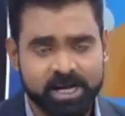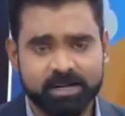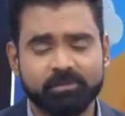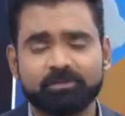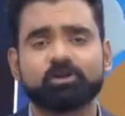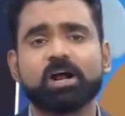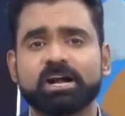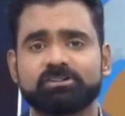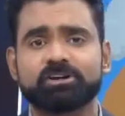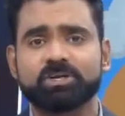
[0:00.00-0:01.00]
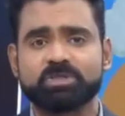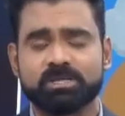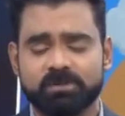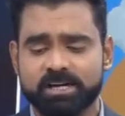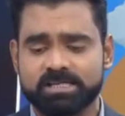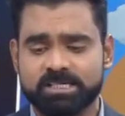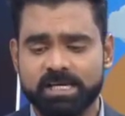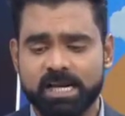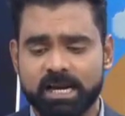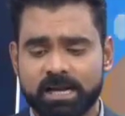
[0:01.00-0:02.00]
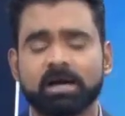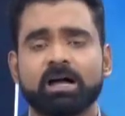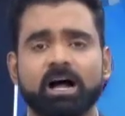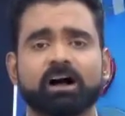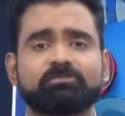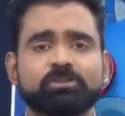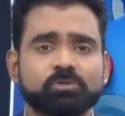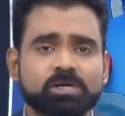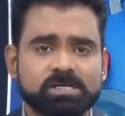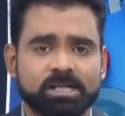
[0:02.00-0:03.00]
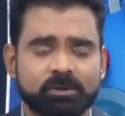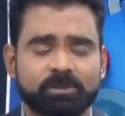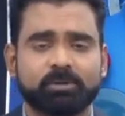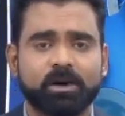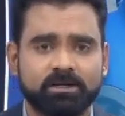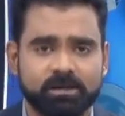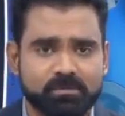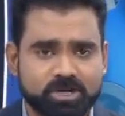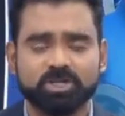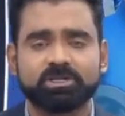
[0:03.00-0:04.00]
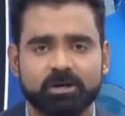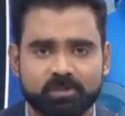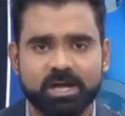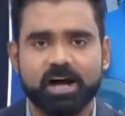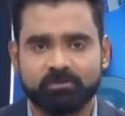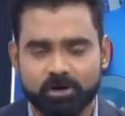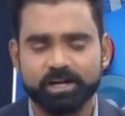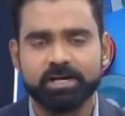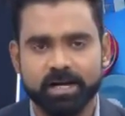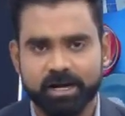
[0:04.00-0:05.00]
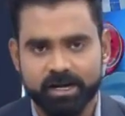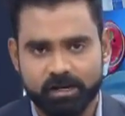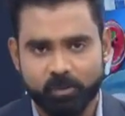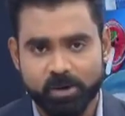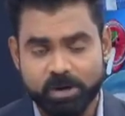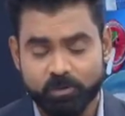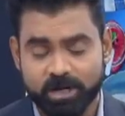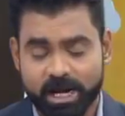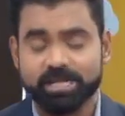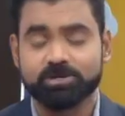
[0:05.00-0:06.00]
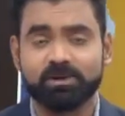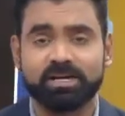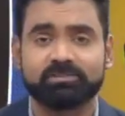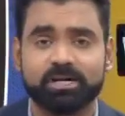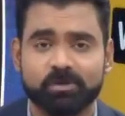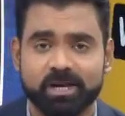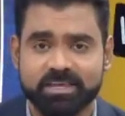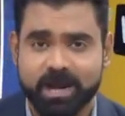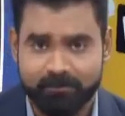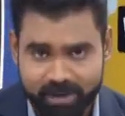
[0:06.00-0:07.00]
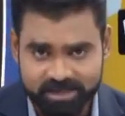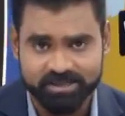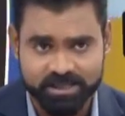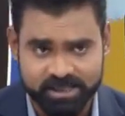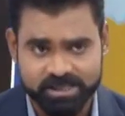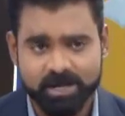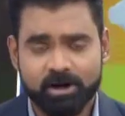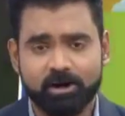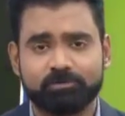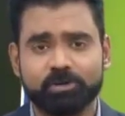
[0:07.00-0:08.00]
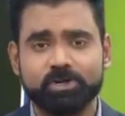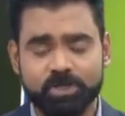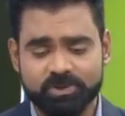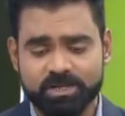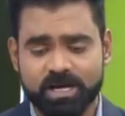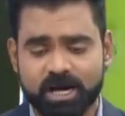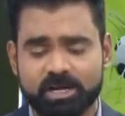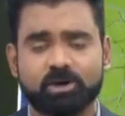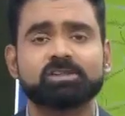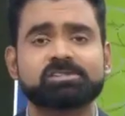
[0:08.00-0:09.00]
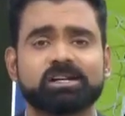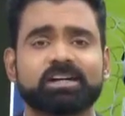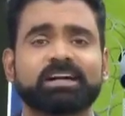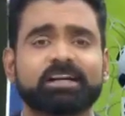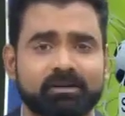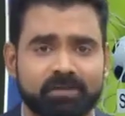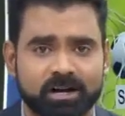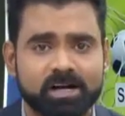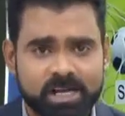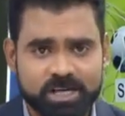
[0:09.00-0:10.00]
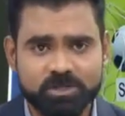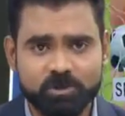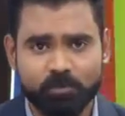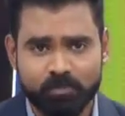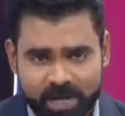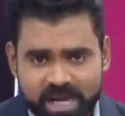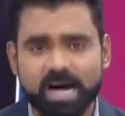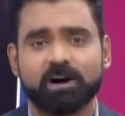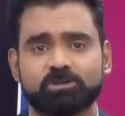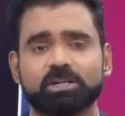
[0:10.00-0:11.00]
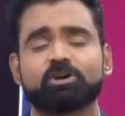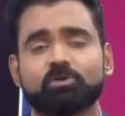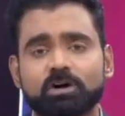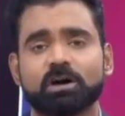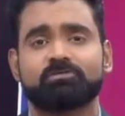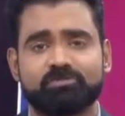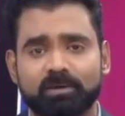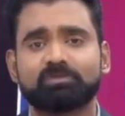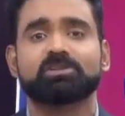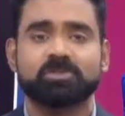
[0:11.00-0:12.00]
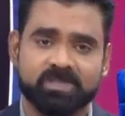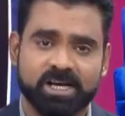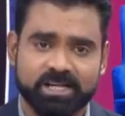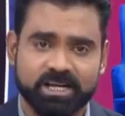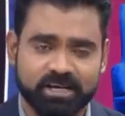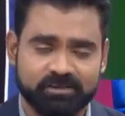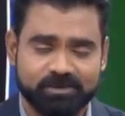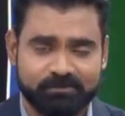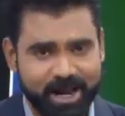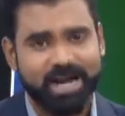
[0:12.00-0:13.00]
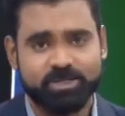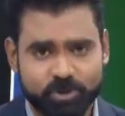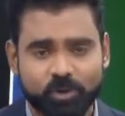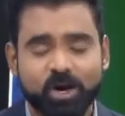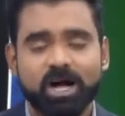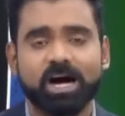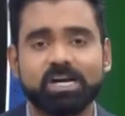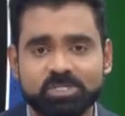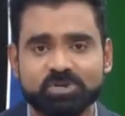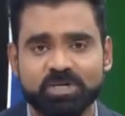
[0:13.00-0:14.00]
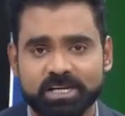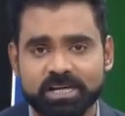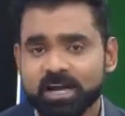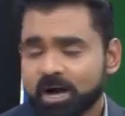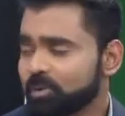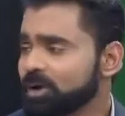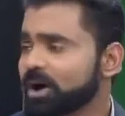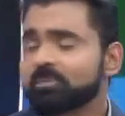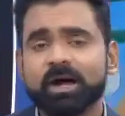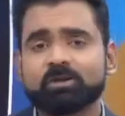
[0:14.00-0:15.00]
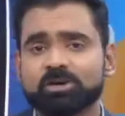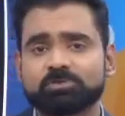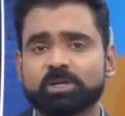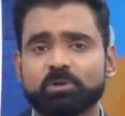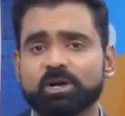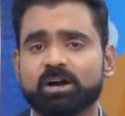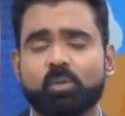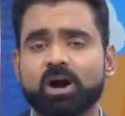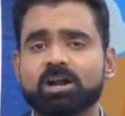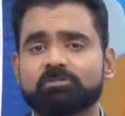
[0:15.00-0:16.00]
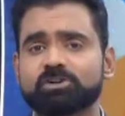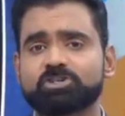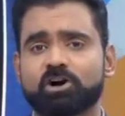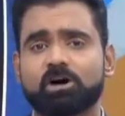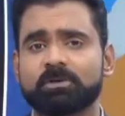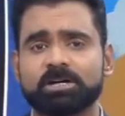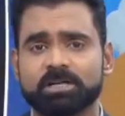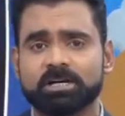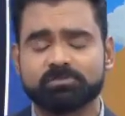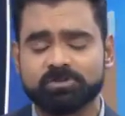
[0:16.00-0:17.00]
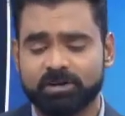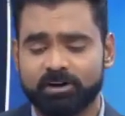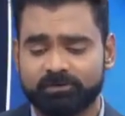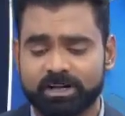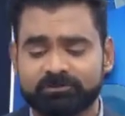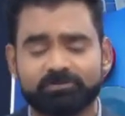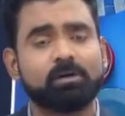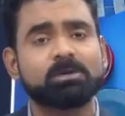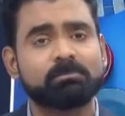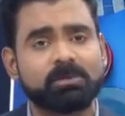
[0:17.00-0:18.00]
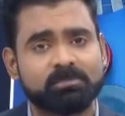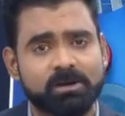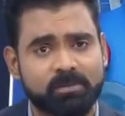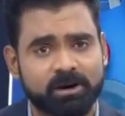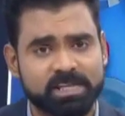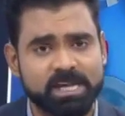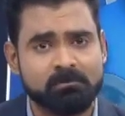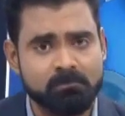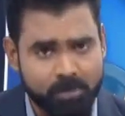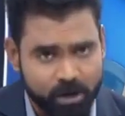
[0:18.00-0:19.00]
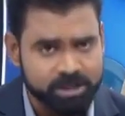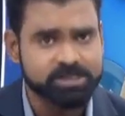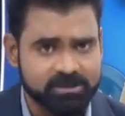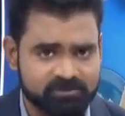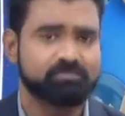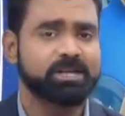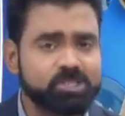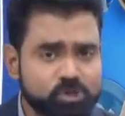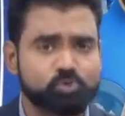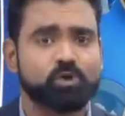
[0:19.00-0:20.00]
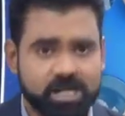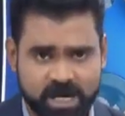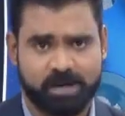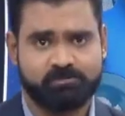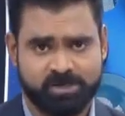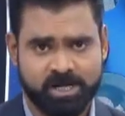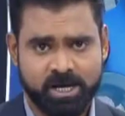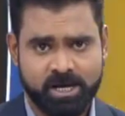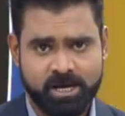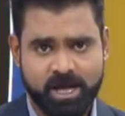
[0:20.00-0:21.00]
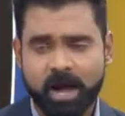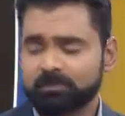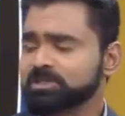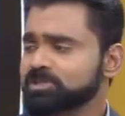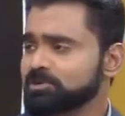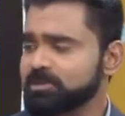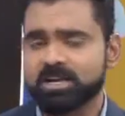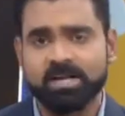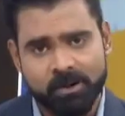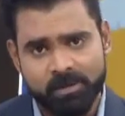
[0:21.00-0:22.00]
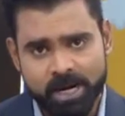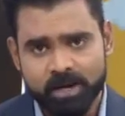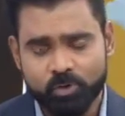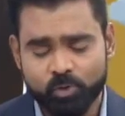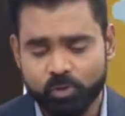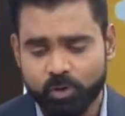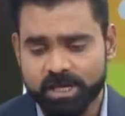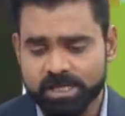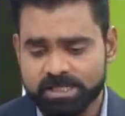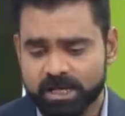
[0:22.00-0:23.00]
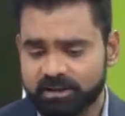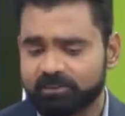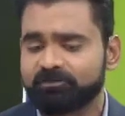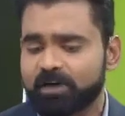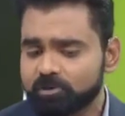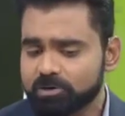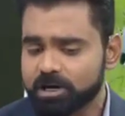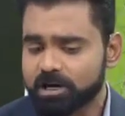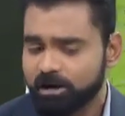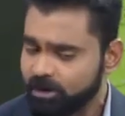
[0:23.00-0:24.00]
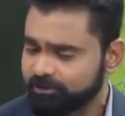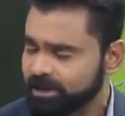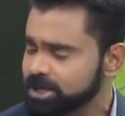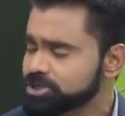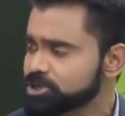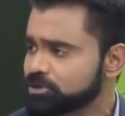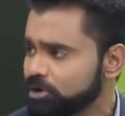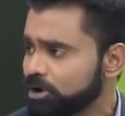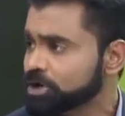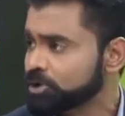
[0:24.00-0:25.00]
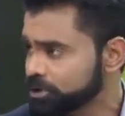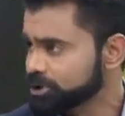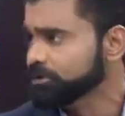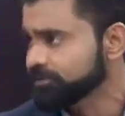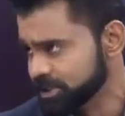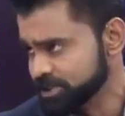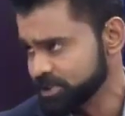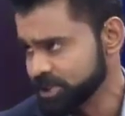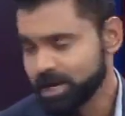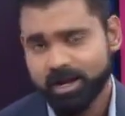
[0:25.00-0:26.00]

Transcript: Now, before I introduce him, let's tell our viewers a little bit about the mission that we have on India Ahead. We would like to believe that we are the ambassadors of good news, and our constant endeavor is to bring out the good from the society and give it back to our society. Well, one man who has been doing a wonderful job in terms of informing people about the importance of menstrual cups happens to be Kamal, who is the founder of an NGO called Good Universe.